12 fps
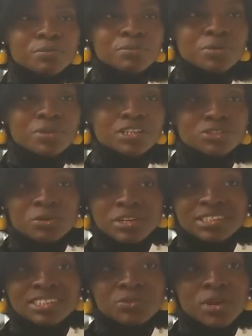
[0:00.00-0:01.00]
borders. You
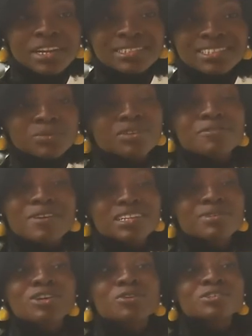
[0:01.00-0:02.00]
already said in fact,
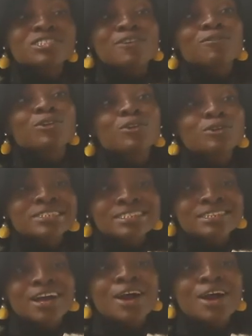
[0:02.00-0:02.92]
many countries have closed